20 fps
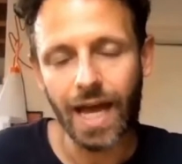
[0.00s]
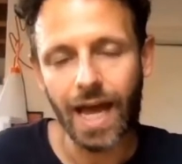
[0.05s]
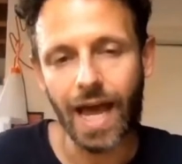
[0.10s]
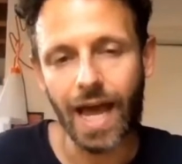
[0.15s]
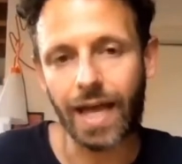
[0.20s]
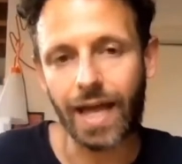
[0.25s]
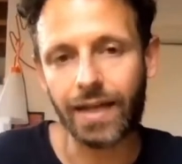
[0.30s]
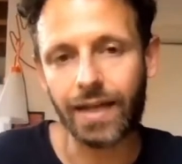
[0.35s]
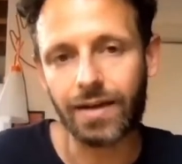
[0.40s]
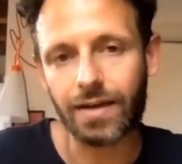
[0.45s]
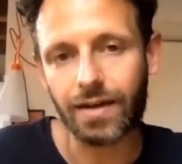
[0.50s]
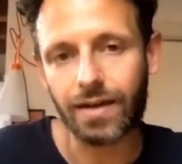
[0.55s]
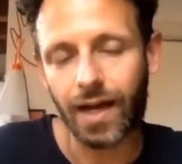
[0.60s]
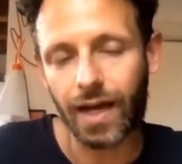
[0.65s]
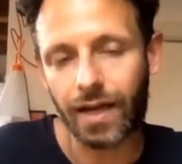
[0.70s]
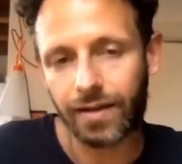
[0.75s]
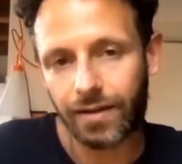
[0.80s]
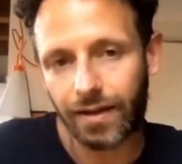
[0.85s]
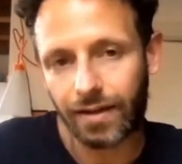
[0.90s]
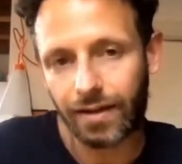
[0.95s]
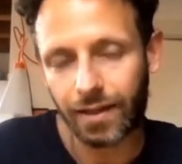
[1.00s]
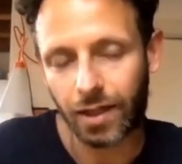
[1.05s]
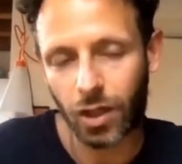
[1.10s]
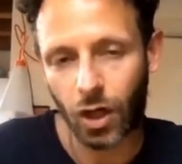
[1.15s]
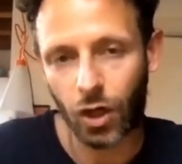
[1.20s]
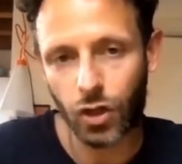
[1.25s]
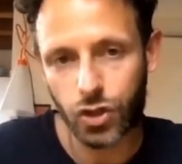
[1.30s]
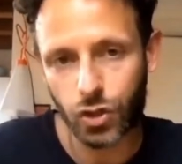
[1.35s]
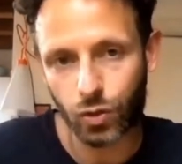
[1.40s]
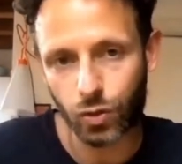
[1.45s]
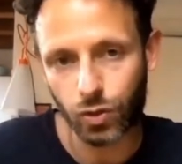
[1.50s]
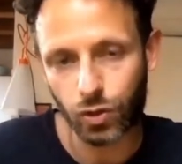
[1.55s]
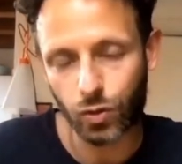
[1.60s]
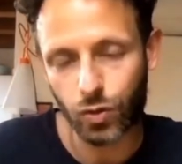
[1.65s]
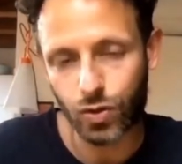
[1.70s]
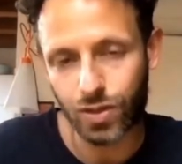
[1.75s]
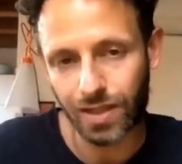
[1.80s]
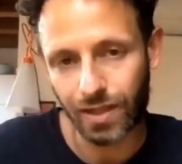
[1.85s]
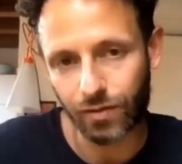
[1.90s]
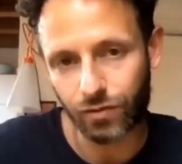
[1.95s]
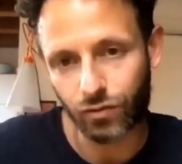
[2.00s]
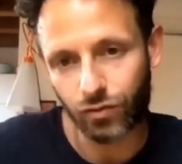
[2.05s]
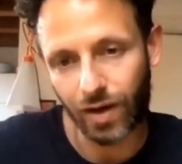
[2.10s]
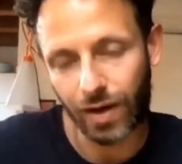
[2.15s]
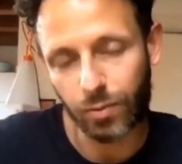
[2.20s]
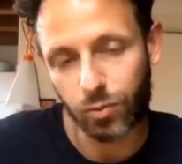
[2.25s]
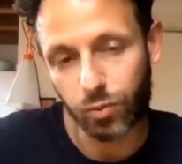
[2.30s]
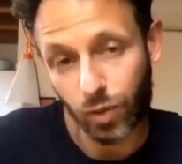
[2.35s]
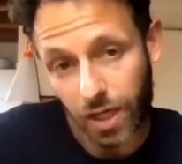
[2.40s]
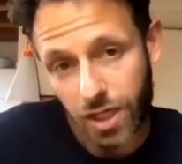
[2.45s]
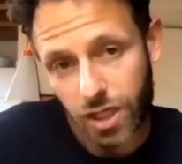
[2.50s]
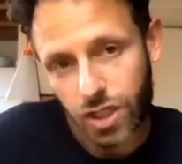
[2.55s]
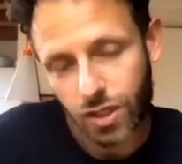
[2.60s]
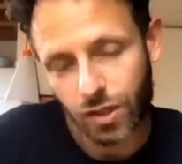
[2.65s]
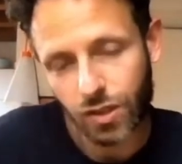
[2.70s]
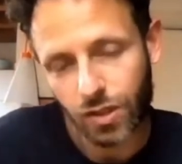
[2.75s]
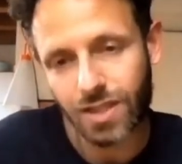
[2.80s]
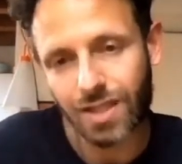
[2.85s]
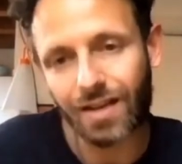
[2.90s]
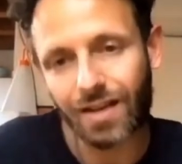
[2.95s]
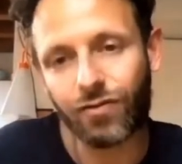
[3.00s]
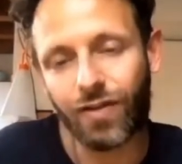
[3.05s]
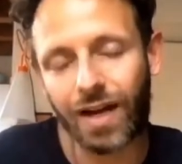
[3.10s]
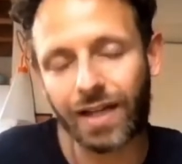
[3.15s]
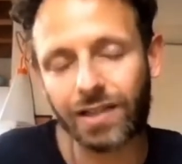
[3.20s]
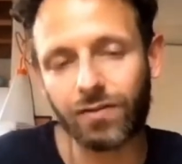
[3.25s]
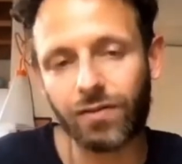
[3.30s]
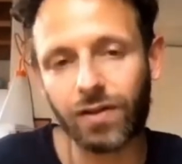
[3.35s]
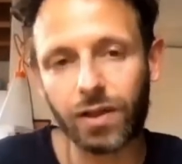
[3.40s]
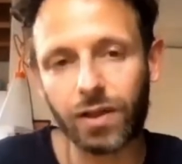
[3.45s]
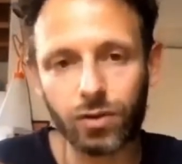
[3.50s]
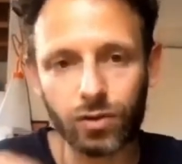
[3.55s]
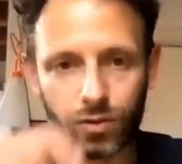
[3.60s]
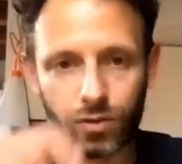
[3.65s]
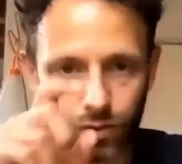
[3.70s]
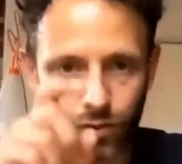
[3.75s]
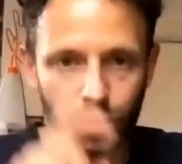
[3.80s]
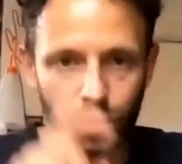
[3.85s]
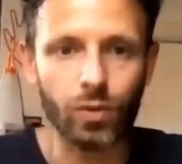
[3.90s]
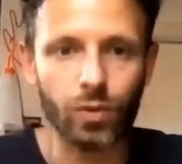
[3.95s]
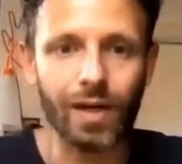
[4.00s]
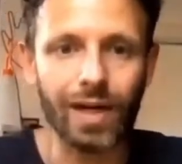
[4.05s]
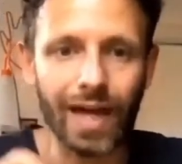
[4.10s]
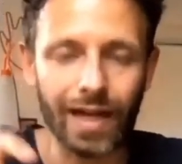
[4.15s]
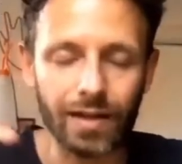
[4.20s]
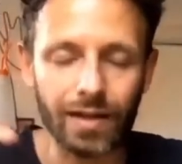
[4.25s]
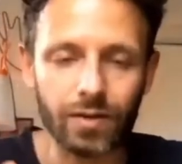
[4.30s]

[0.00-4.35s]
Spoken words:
and the technology could use the vibrations effectively to